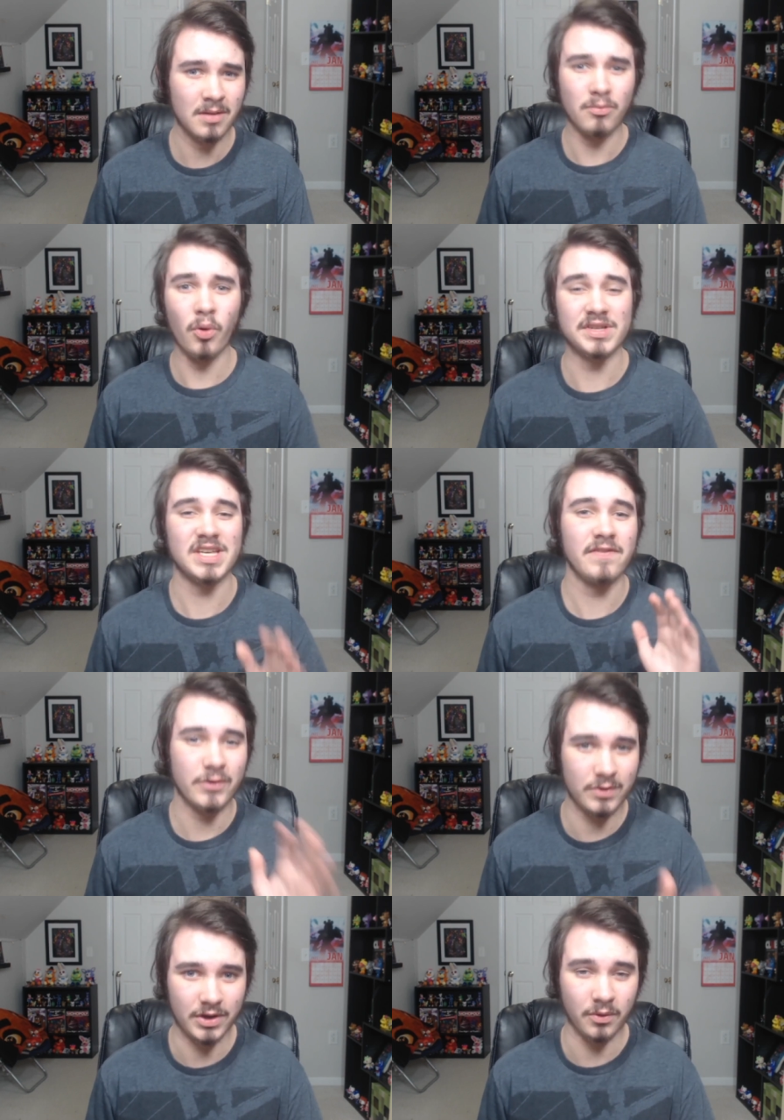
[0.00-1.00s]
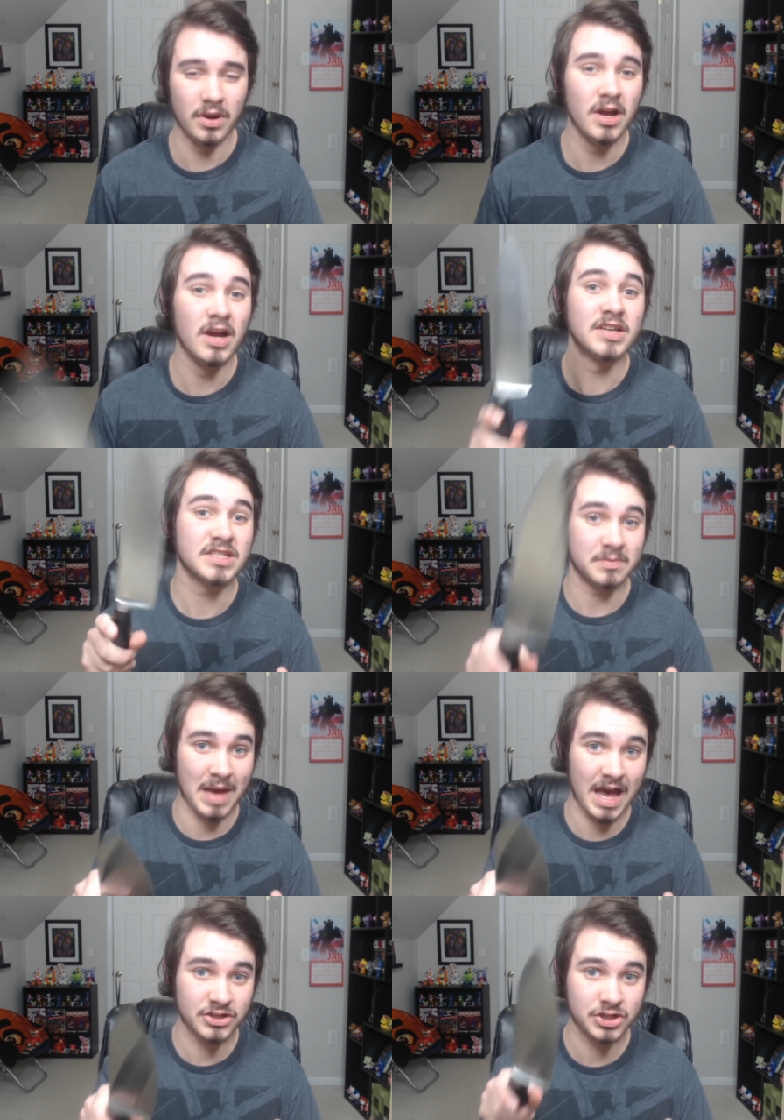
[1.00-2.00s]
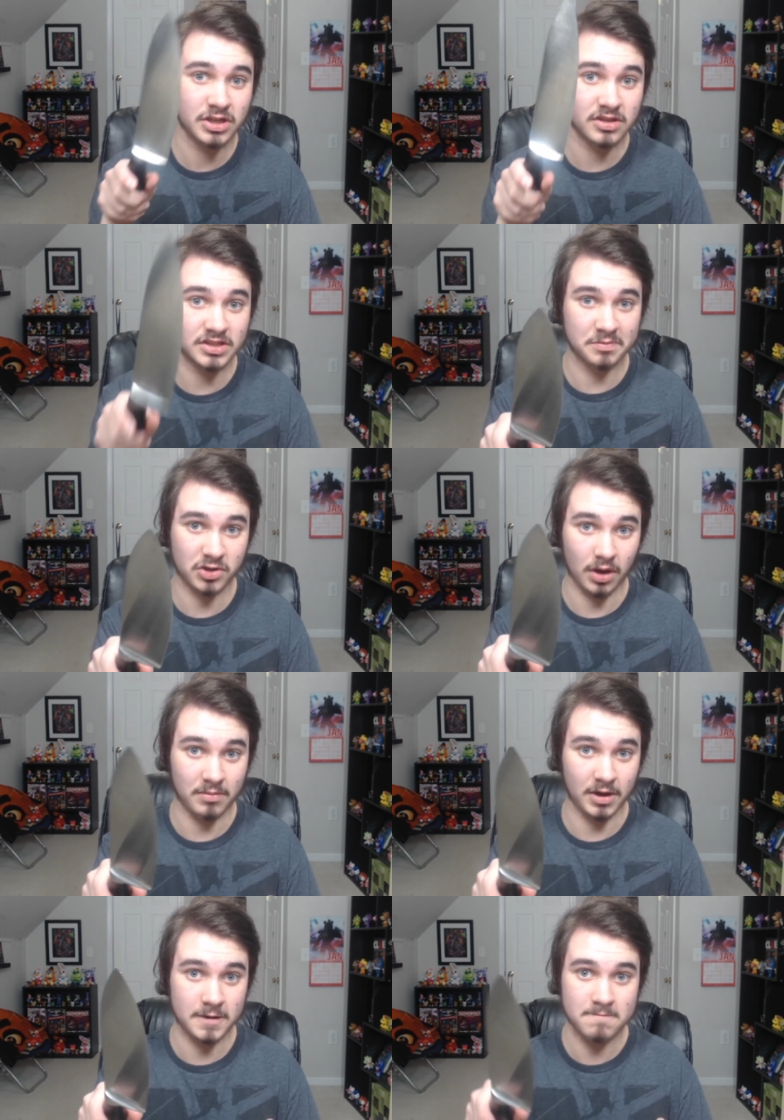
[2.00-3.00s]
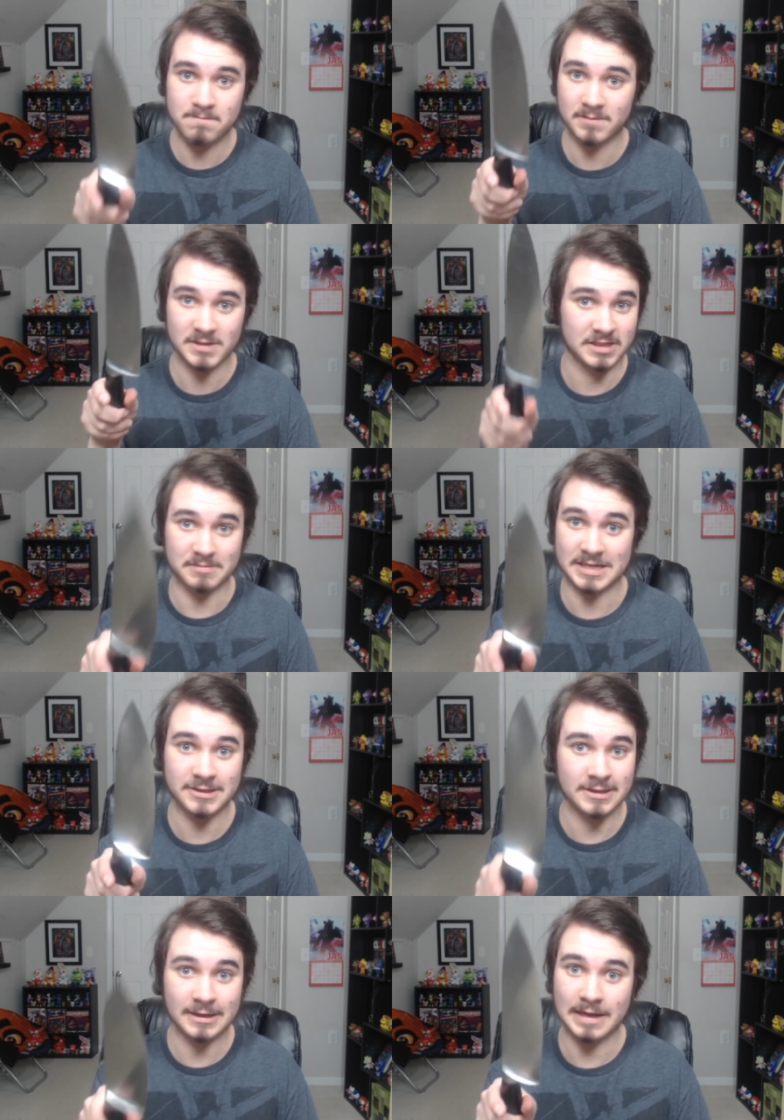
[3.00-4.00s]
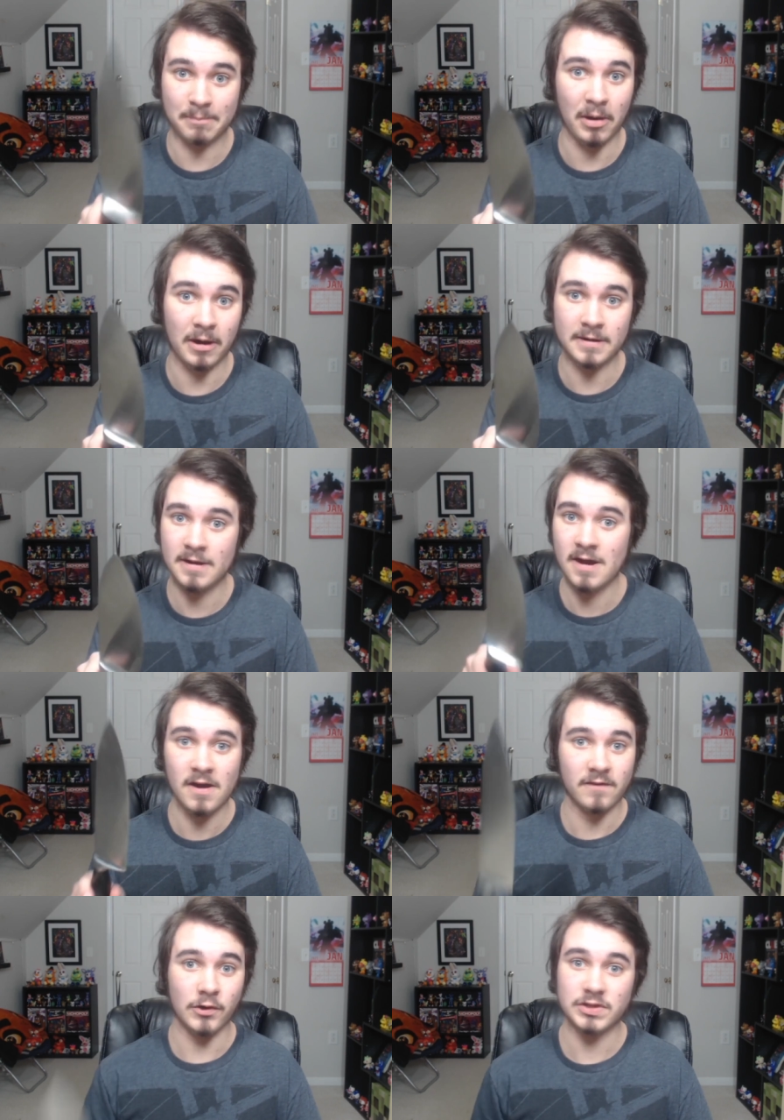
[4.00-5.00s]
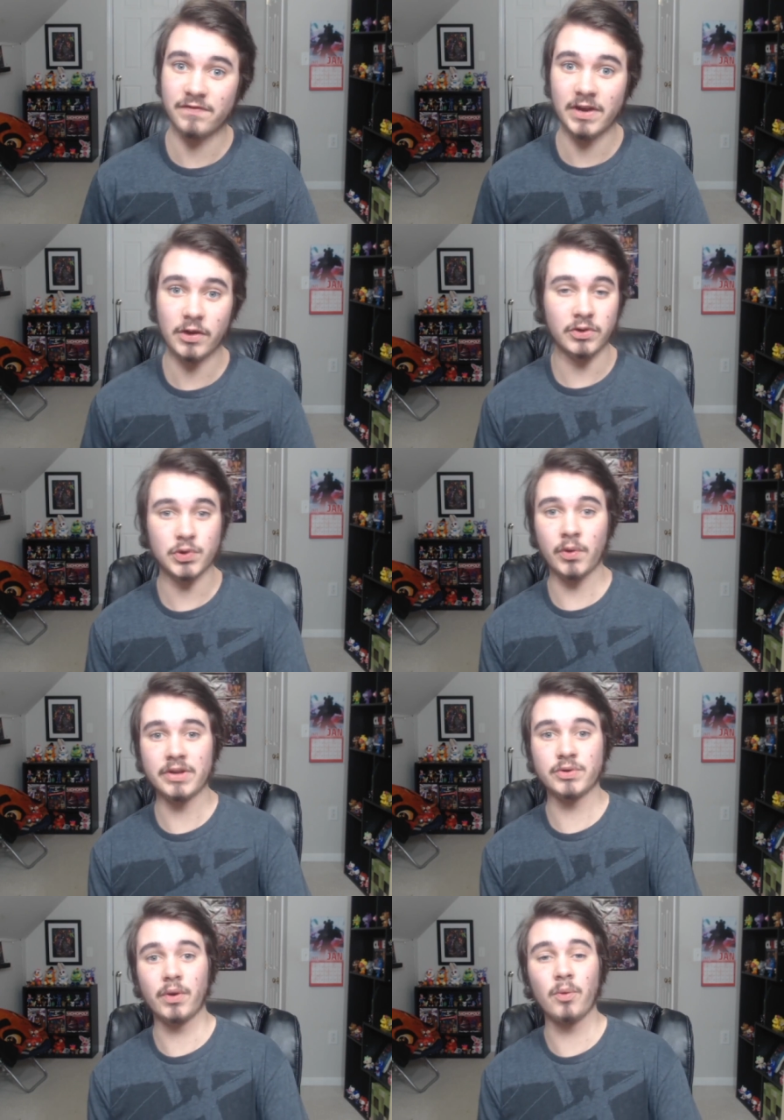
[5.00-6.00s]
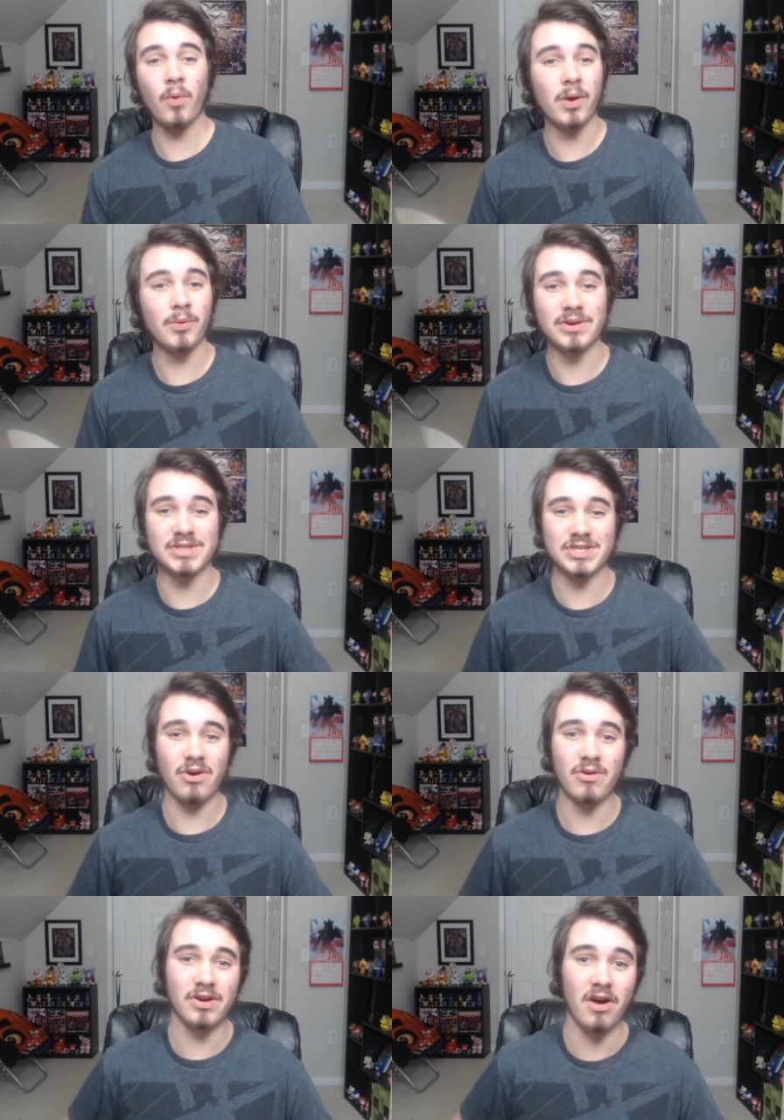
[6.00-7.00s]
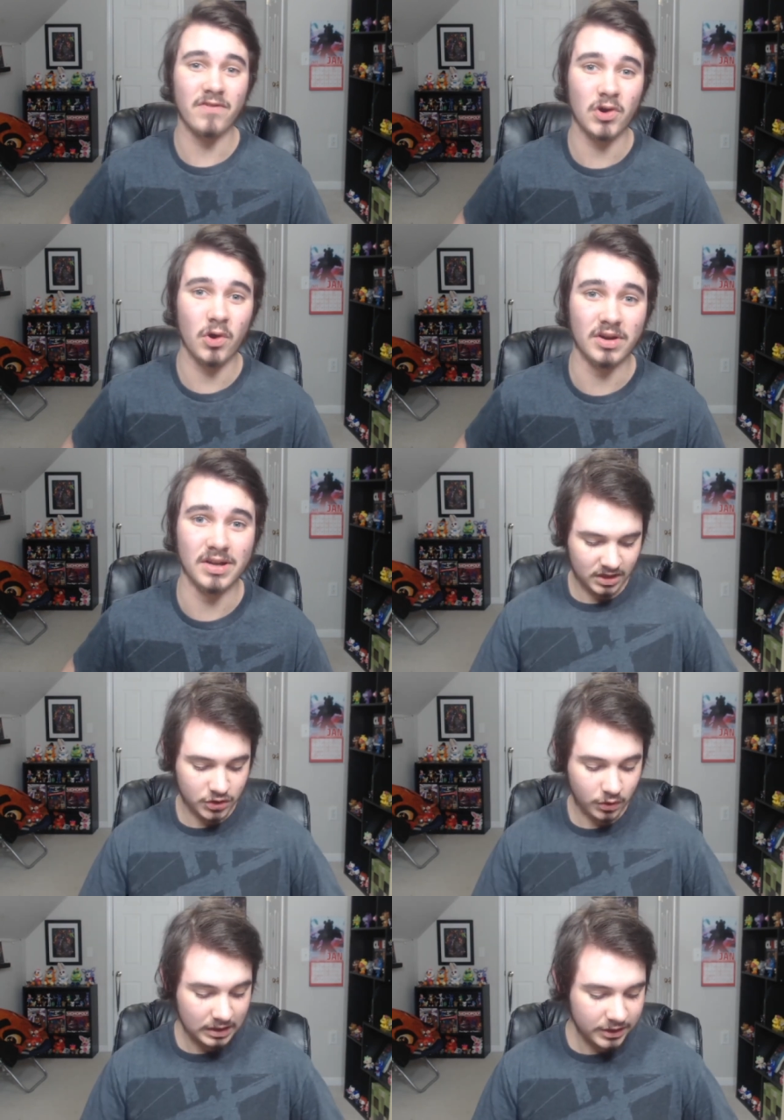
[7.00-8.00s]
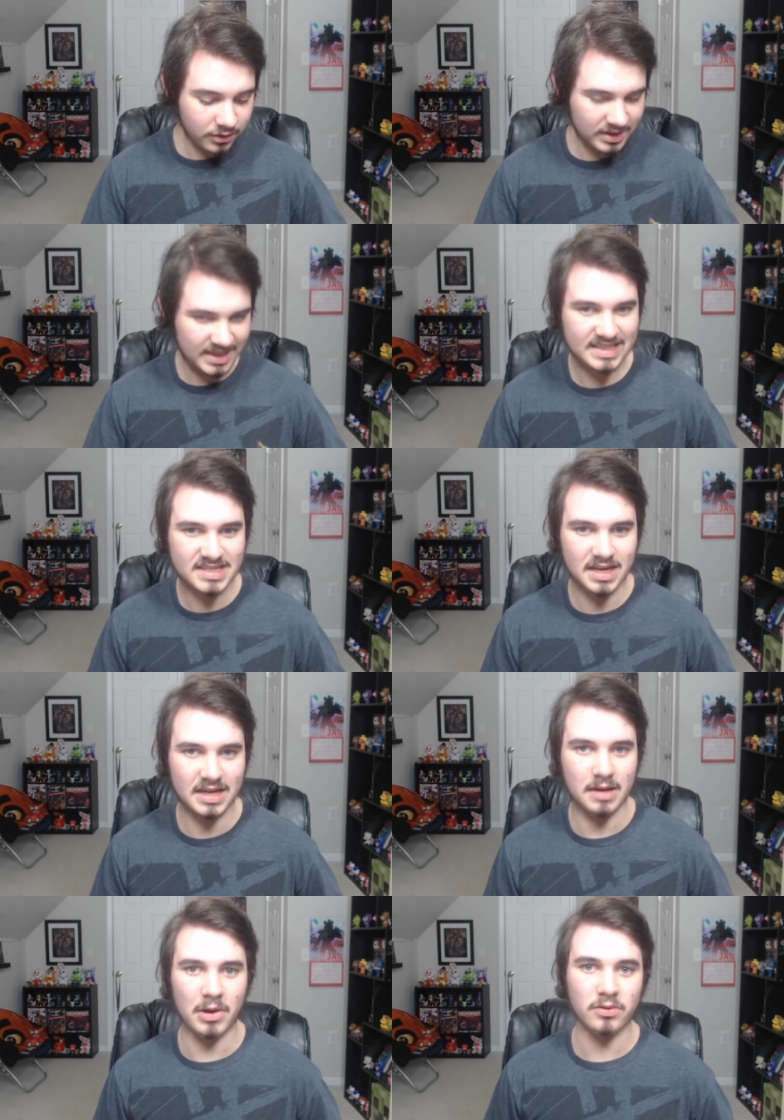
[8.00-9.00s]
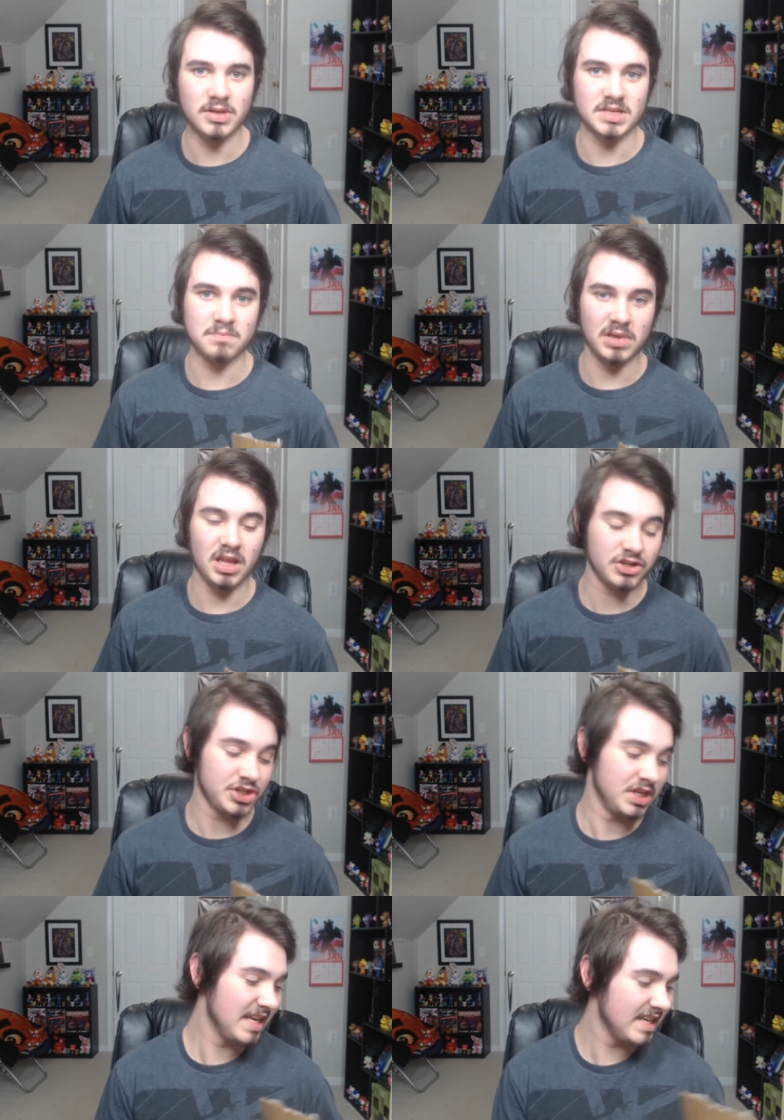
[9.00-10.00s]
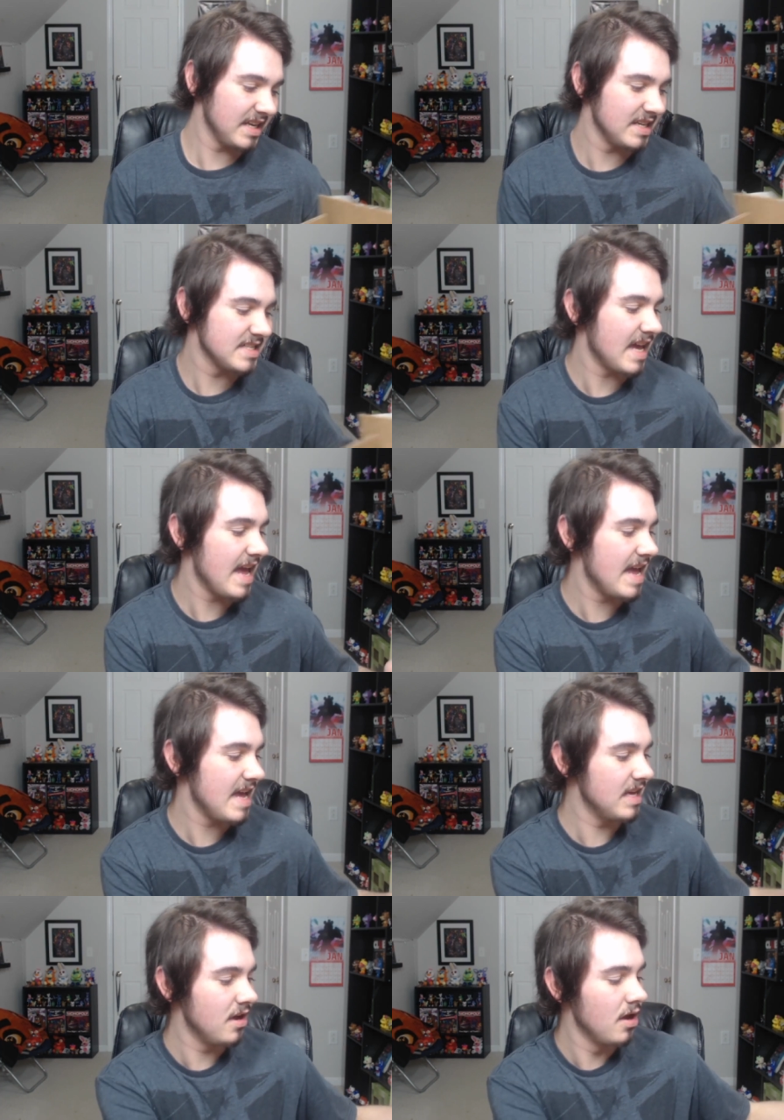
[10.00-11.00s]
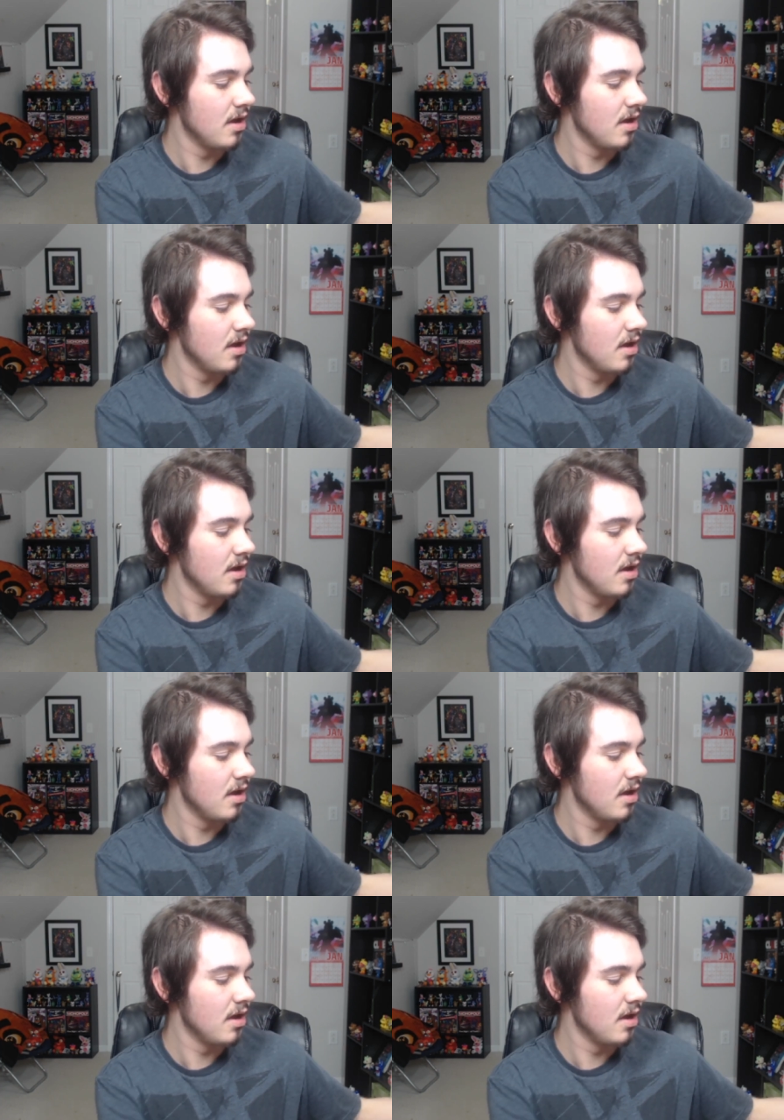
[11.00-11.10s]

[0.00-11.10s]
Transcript: boys, if you're new, smash the subscribe button. Smash the like button. First video in twenty twenty-one, we're gonna start it off good. So a little insight about this plushie. It is a...